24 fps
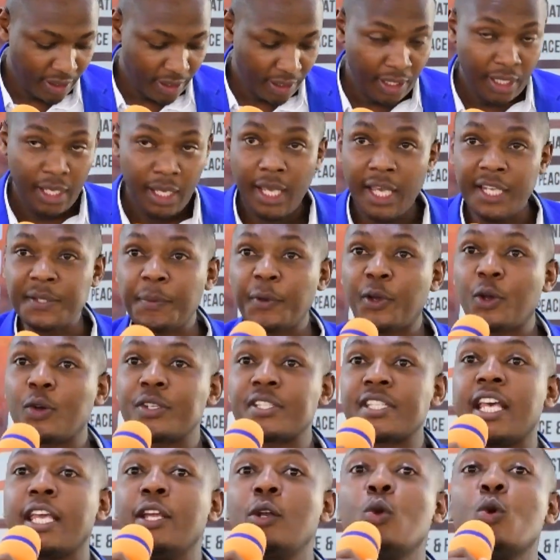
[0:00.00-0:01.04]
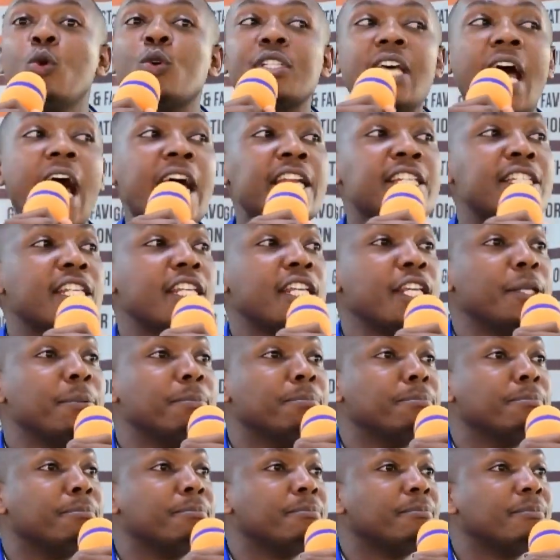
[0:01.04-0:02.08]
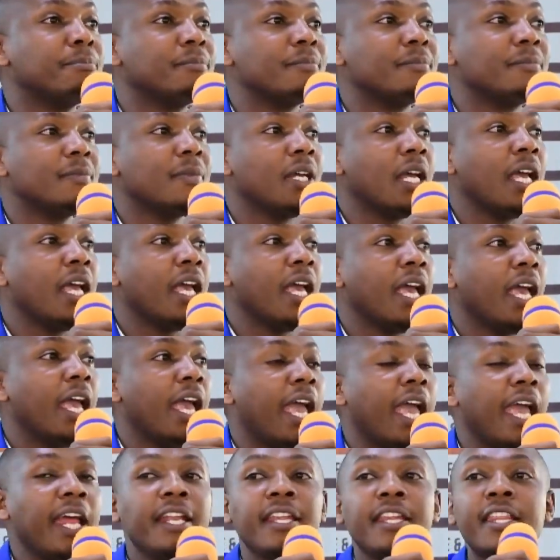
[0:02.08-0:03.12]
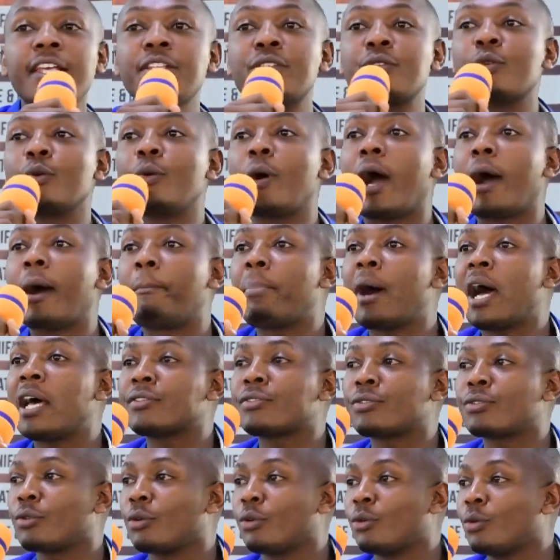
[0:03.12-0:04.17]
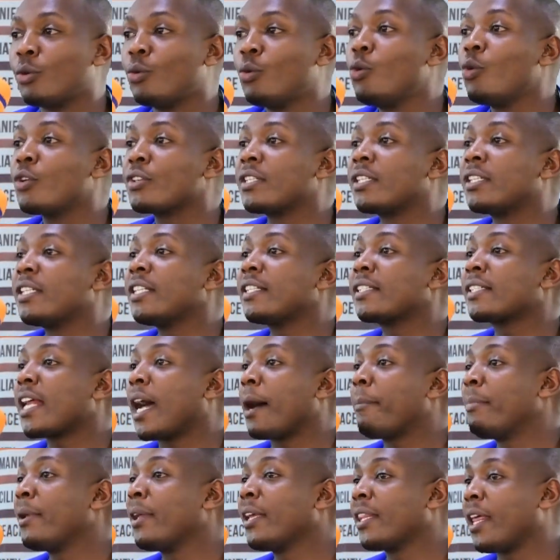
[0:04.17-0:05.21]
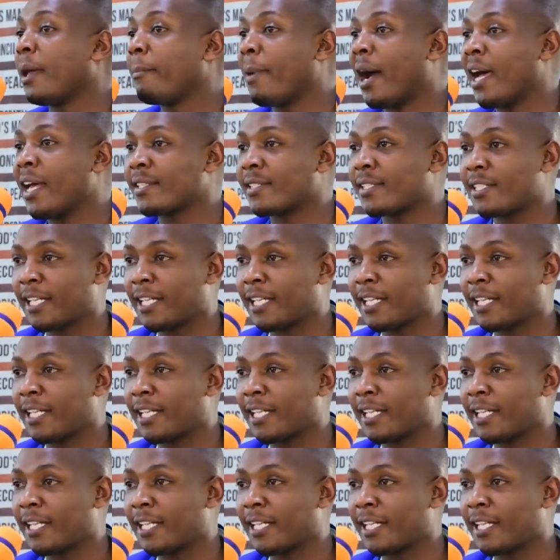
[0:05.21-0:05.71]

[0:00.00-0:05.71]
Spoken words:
is because they looked at him and they saw a person who was disturbing the master.